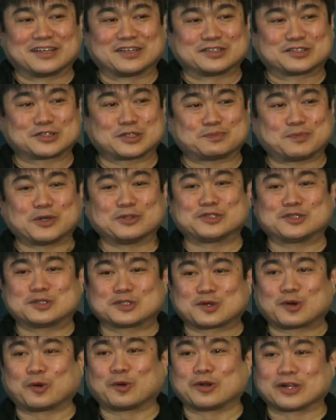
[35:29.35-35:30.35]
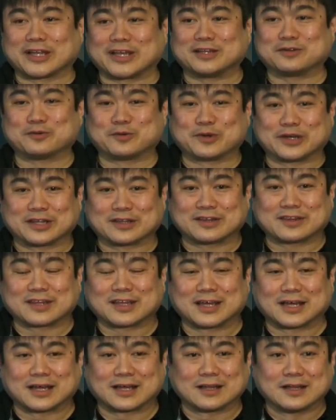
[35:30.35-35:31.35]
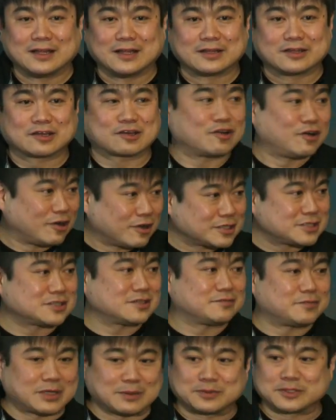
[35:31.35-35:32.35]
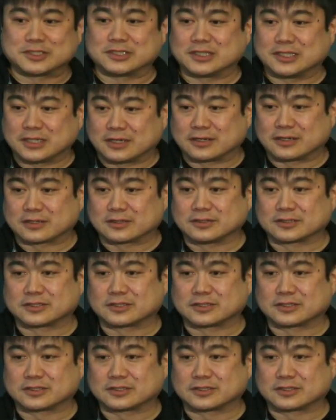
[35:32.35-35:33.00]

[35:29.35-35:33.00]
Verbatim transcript: supposed to correlate with uh, the cost of publishing the article.